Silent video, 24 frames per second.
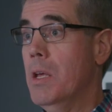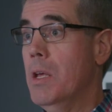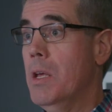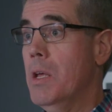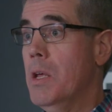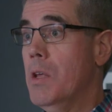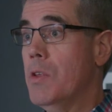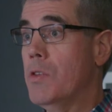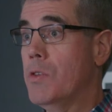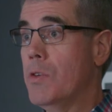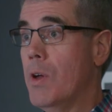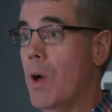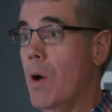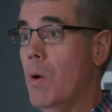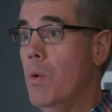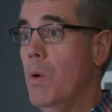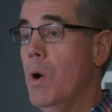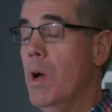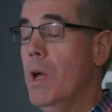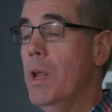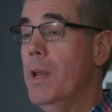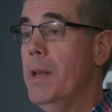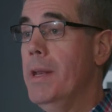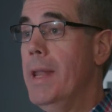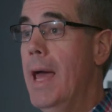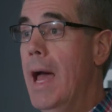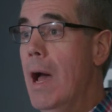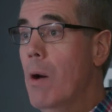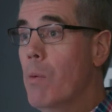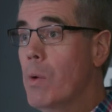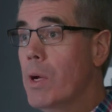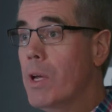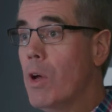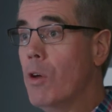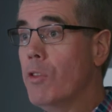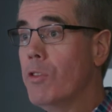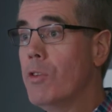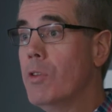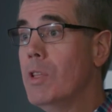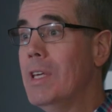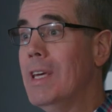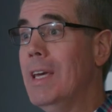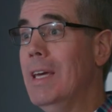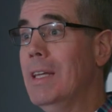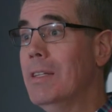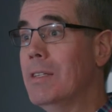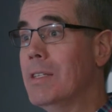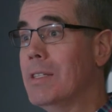So now we go through
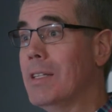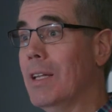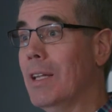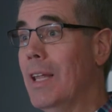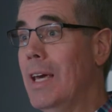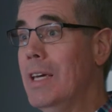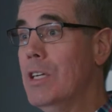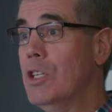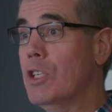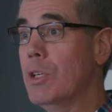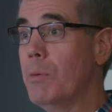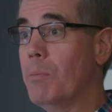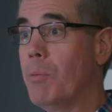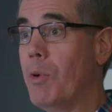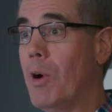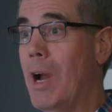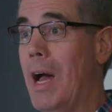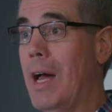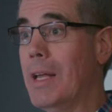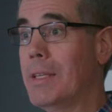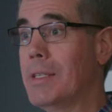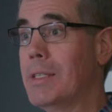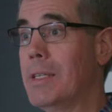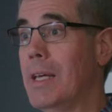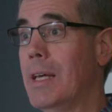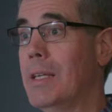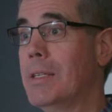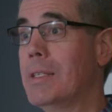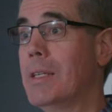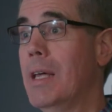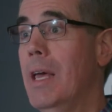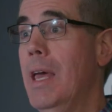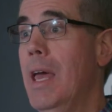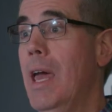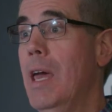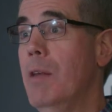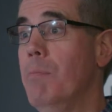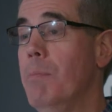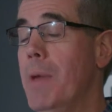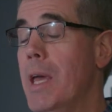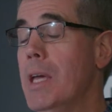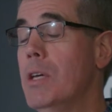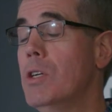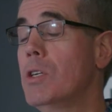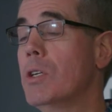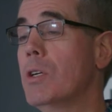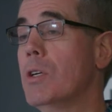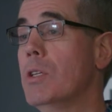the installation process and
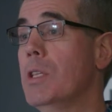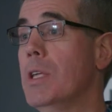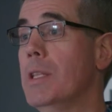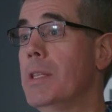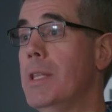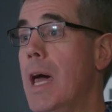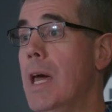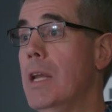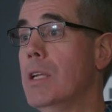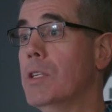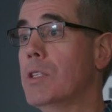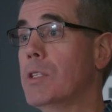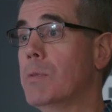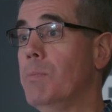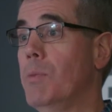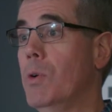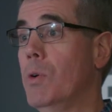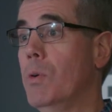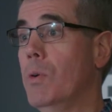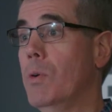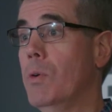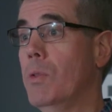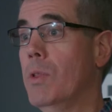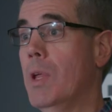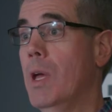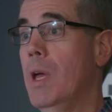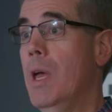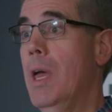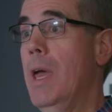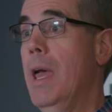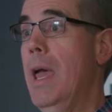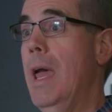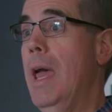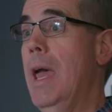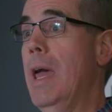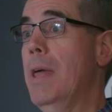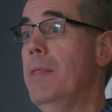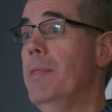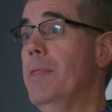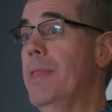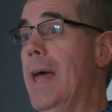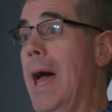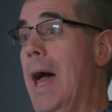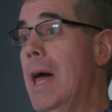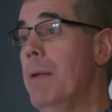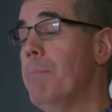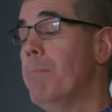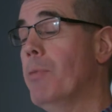make sure that that is smooth. And
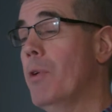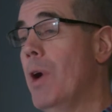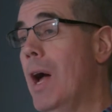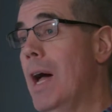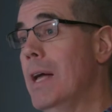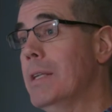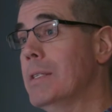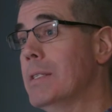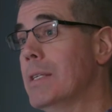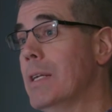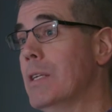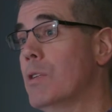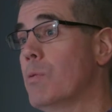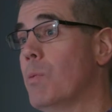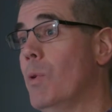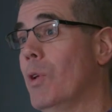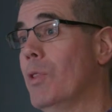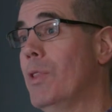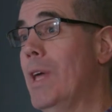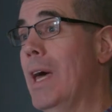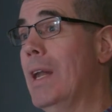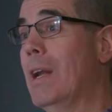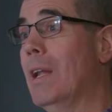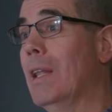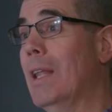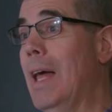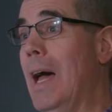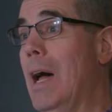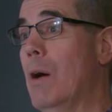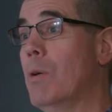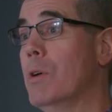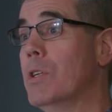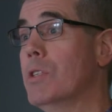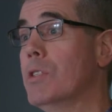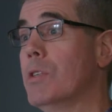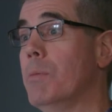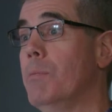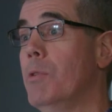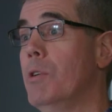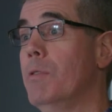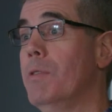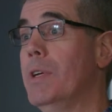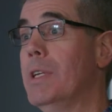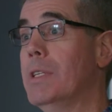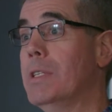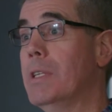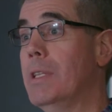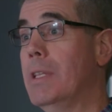that process will then allow us to move
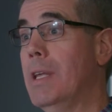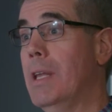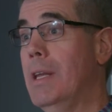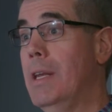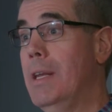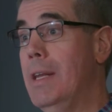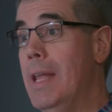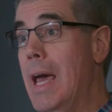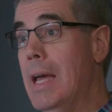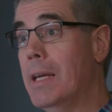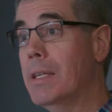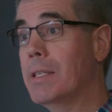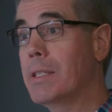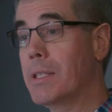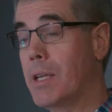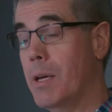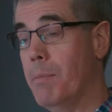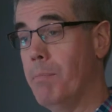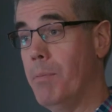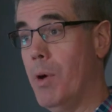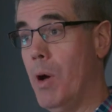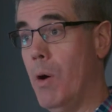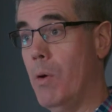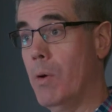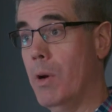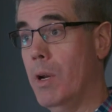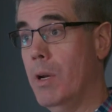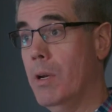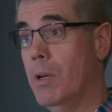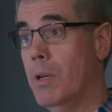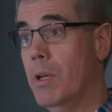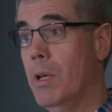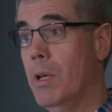into the next component.